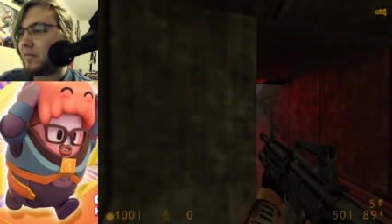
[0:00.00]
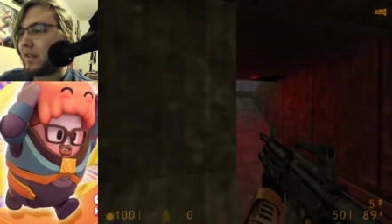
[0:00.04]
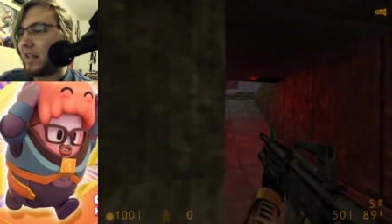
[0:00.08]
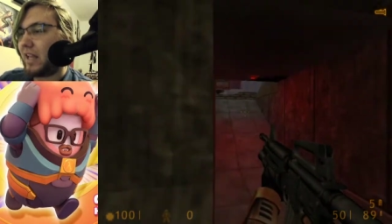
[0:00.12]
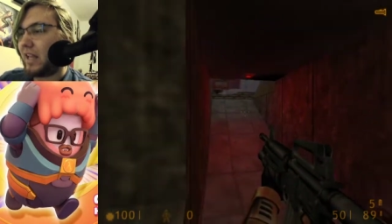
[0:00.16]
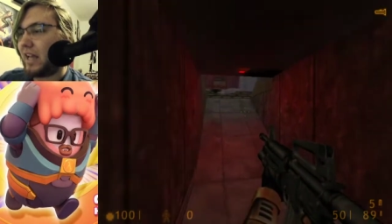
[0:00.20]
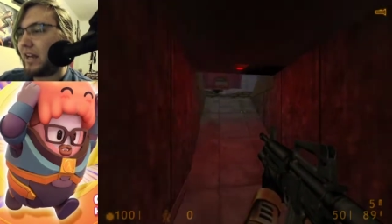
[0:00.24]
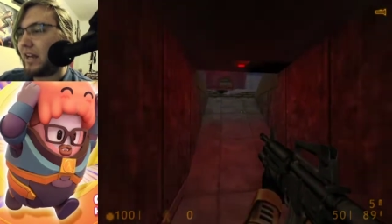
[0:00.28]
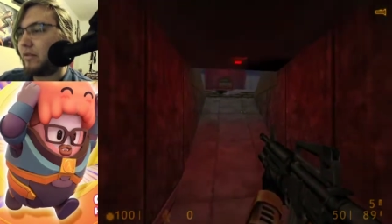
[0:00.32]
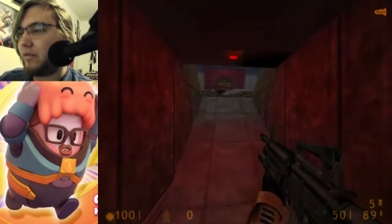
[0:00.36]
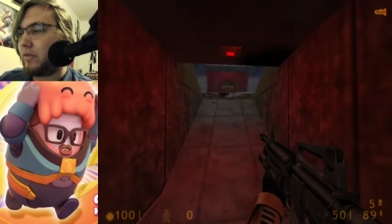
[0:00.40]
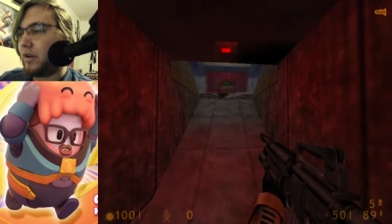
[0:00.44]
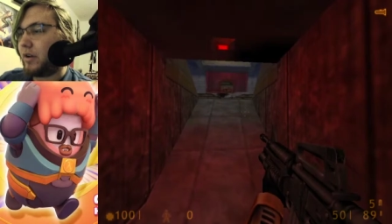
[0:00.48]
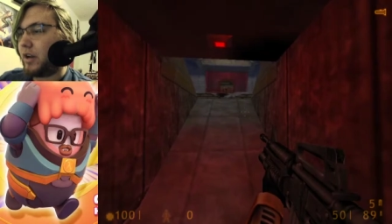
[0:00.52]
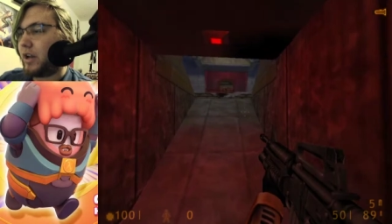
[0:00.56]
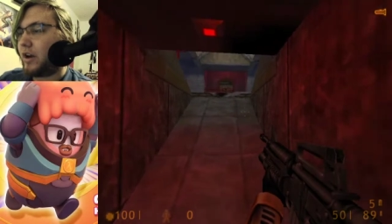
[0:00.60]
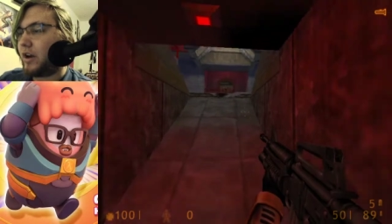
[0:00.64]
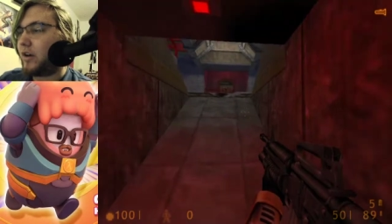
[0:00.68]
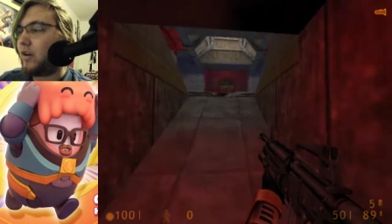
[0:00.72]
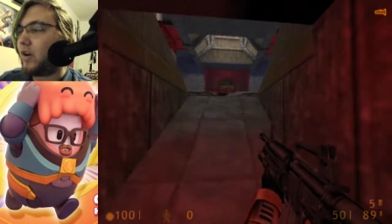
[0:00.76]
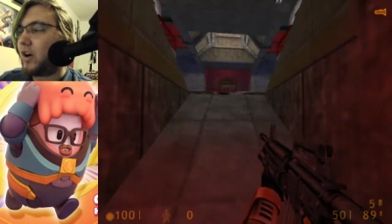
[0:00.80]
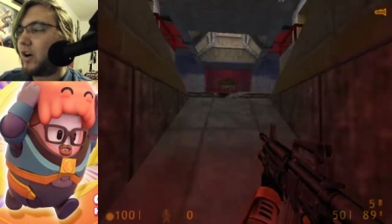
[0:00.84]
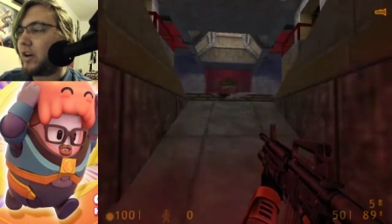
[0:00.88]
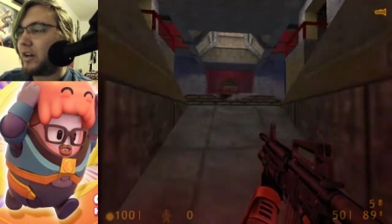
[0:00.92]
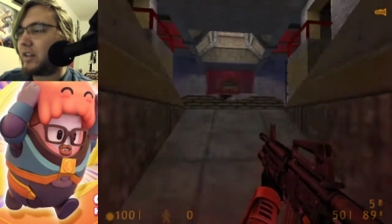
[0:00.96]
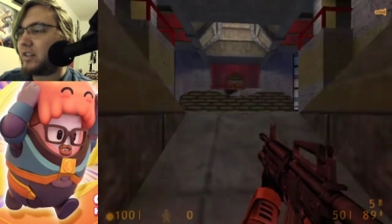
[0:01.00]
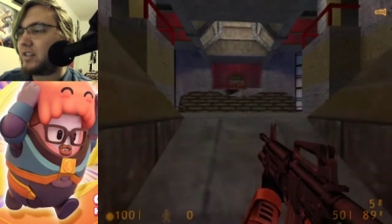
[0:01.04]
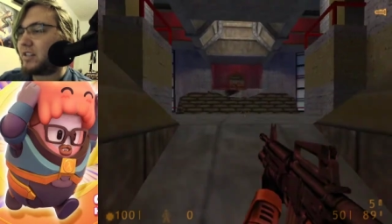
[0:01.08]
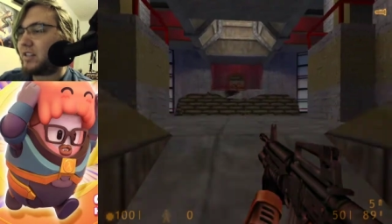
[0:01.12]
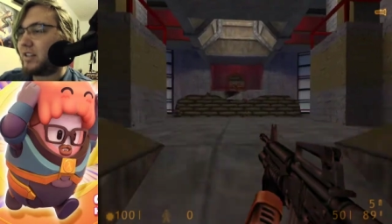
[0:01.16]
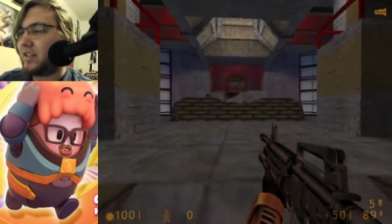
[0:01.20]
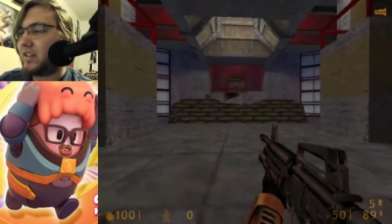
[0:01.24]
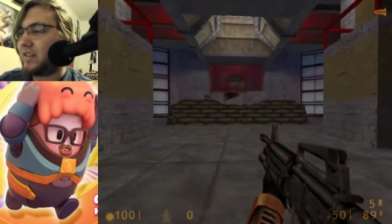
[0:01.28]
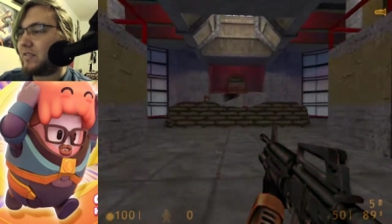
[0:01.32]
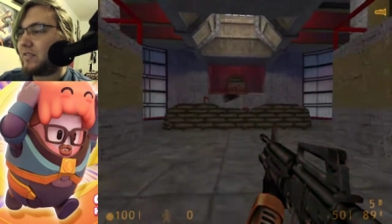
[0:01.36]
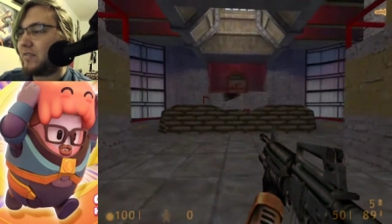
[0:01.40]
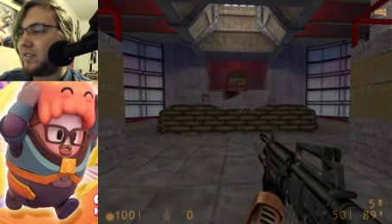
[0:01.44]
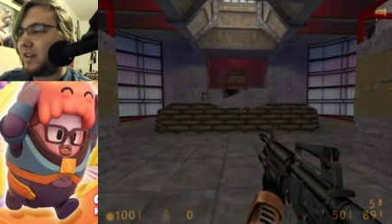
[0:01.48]
I don't know,
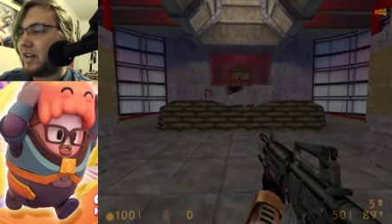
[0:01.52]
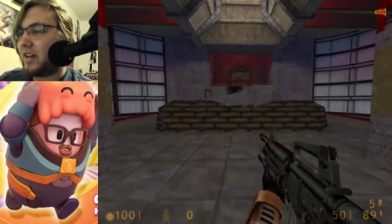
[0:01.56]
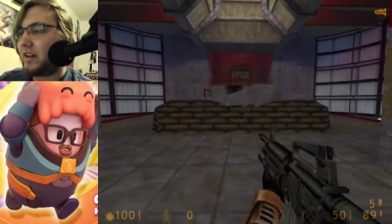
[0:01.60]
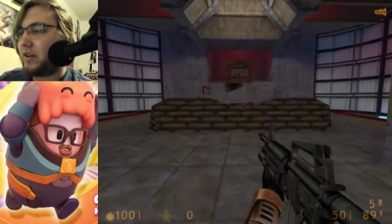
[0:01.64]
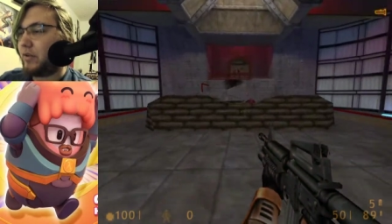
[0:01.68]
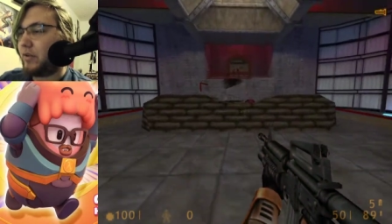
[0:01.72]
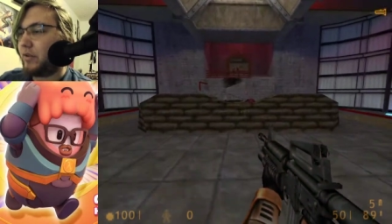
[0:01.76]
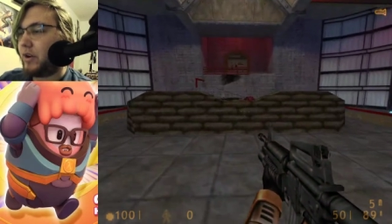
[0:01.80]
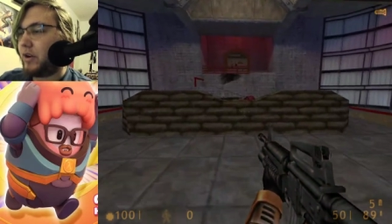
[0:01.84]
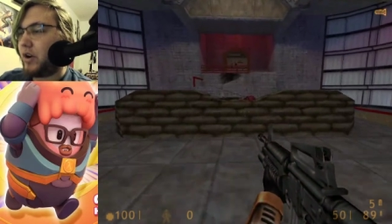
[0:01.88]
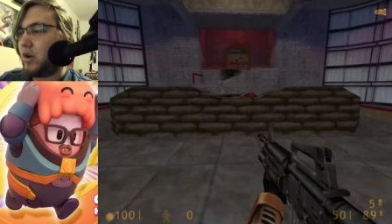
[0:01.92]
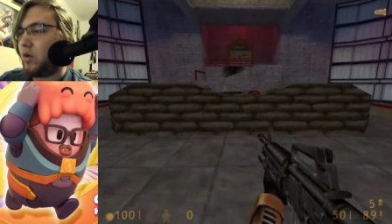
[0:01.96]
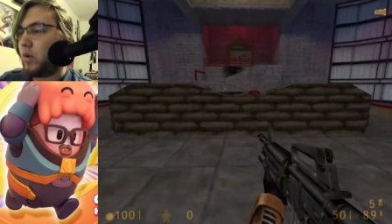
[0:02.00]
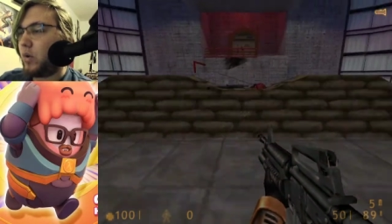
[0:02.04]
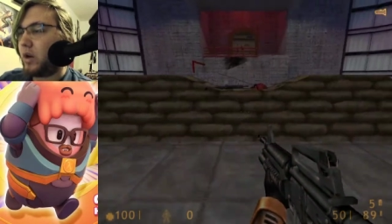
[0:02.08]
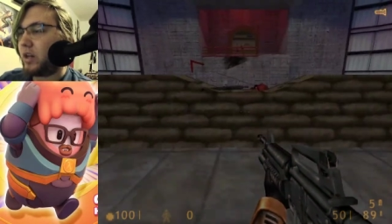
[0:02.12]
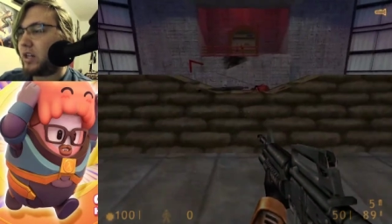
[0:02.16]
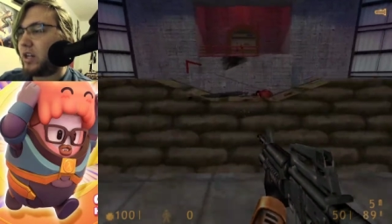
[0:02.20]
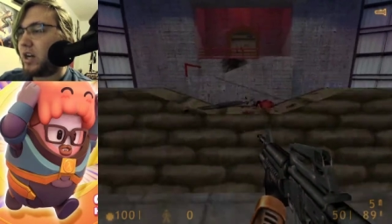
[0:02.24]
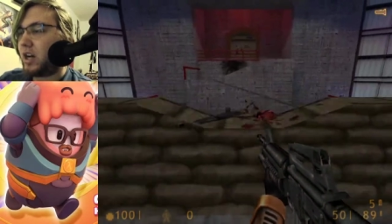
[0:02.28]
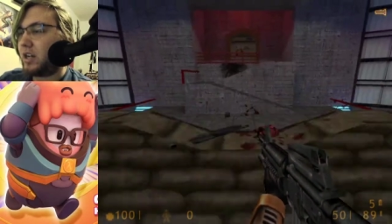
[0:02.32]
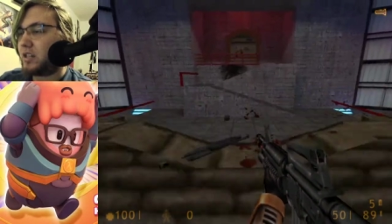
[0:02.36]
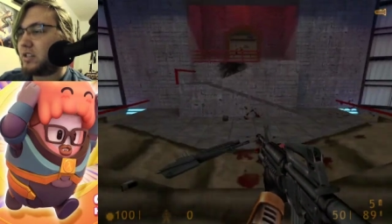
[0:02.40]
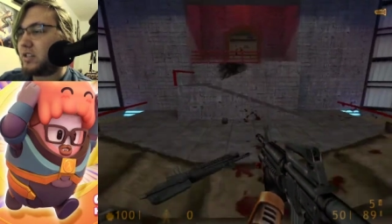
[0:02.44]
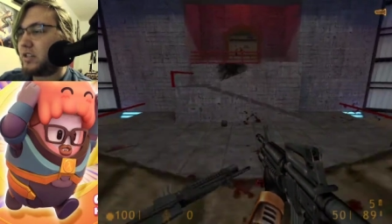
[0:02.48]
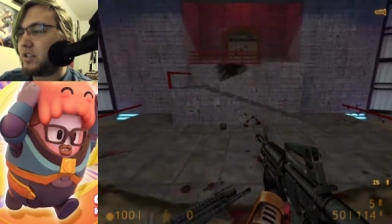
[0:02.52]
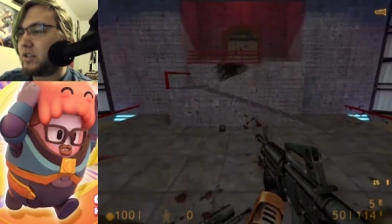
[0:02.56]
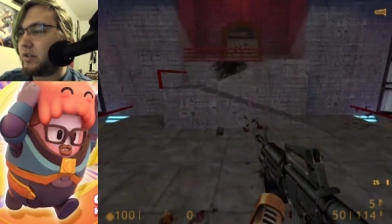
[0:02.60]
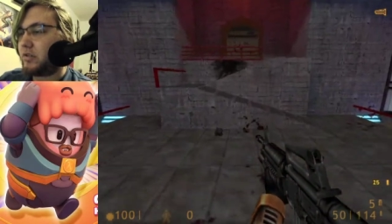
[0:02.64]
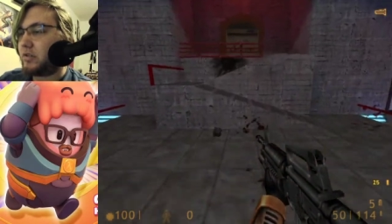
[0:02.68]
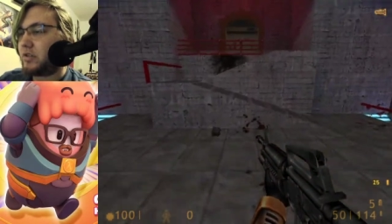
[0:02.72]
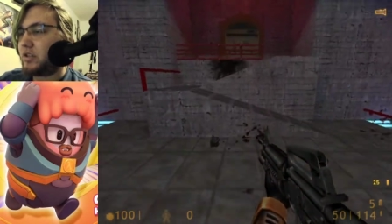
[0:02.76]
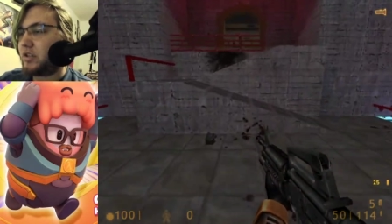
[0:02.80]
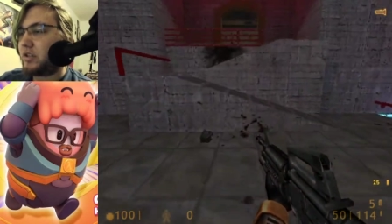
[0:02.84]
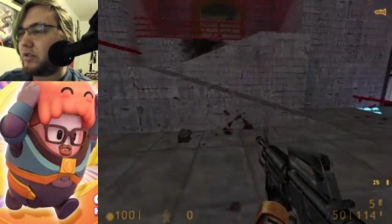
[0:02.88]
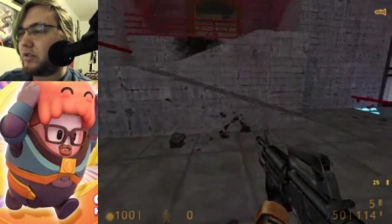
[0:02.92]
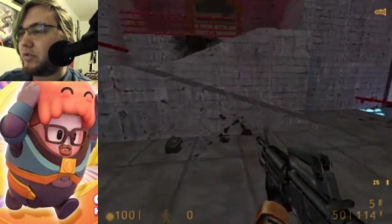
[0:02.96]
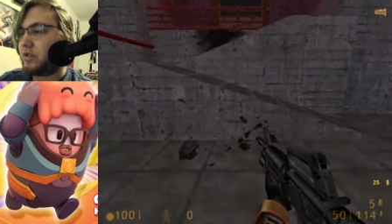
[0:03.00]
honestly. I don't know what
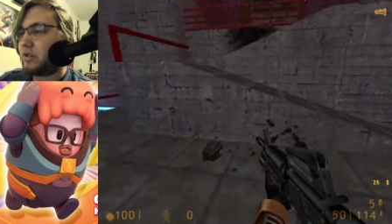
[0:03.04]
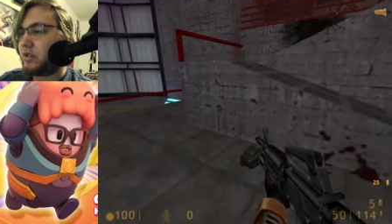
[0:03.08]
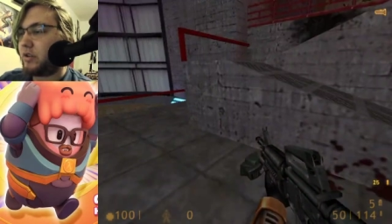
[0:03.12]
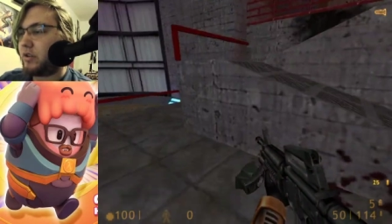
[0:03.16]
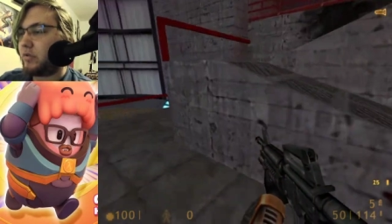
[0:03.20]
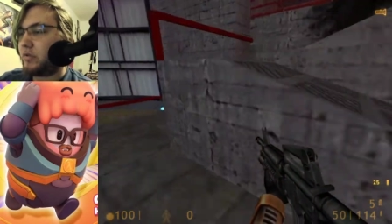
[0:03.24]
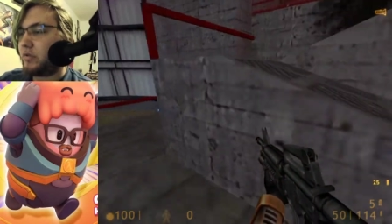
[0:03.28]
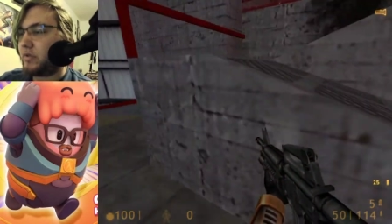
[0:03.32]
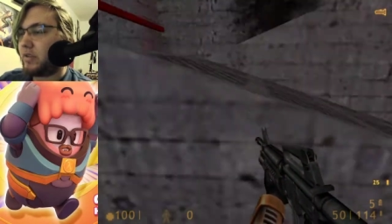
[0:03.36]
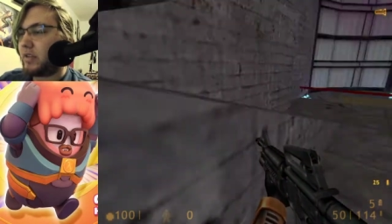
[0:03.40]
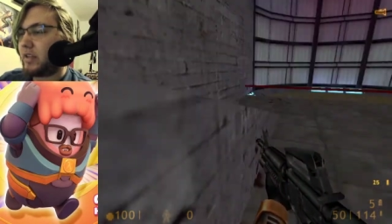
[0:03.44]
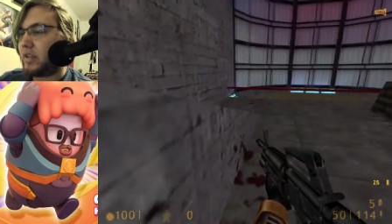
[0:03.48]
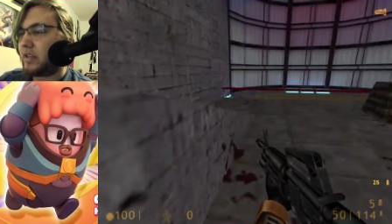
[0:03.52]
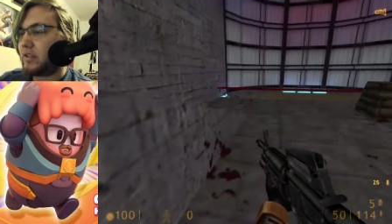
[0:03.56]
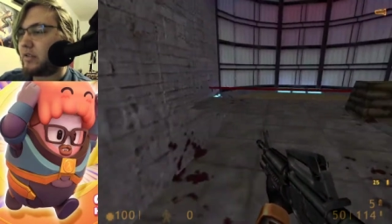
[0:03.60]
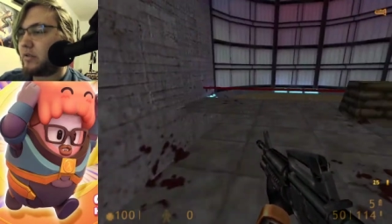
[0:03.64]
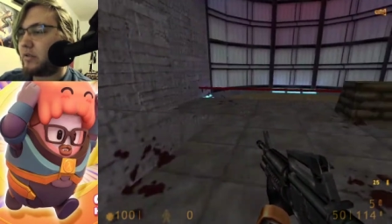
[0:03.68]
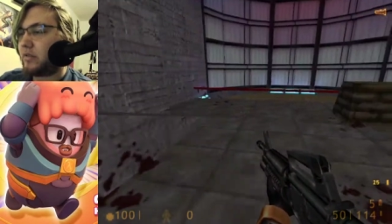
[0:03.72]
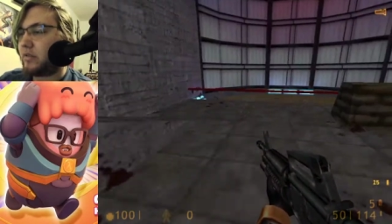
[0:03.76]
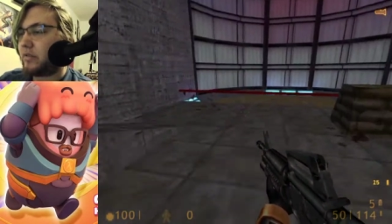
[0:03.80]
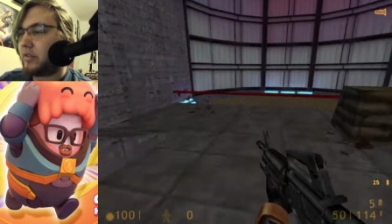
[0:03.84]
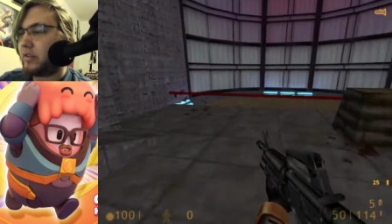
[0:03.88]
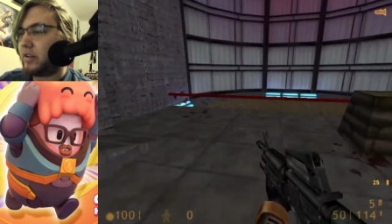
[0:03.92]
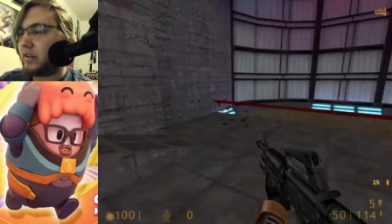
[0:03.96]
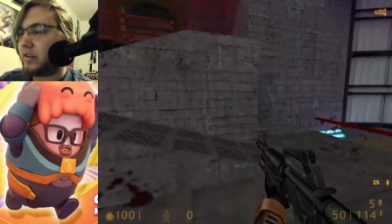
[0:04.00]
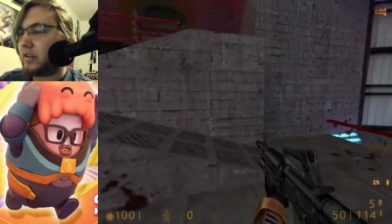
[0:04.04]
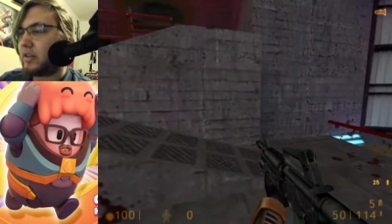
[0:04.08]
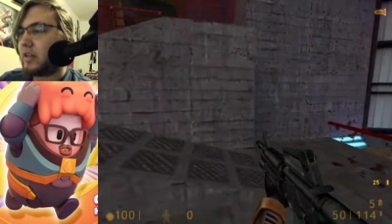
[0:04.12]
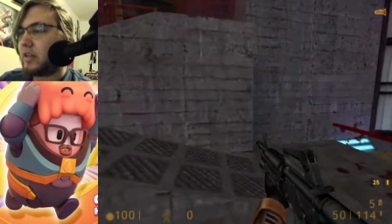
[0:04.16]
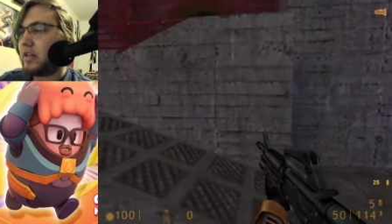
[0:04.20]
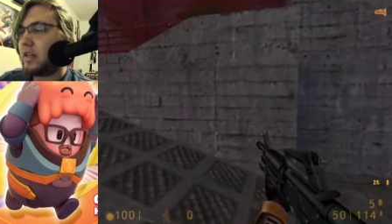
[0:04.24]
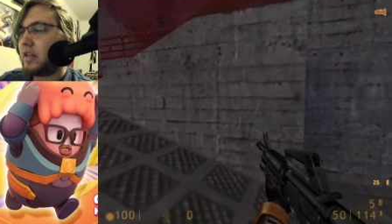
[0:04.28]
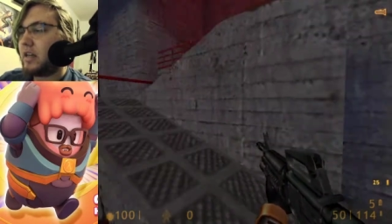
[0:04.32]
constitutes too soon with that sort of thing.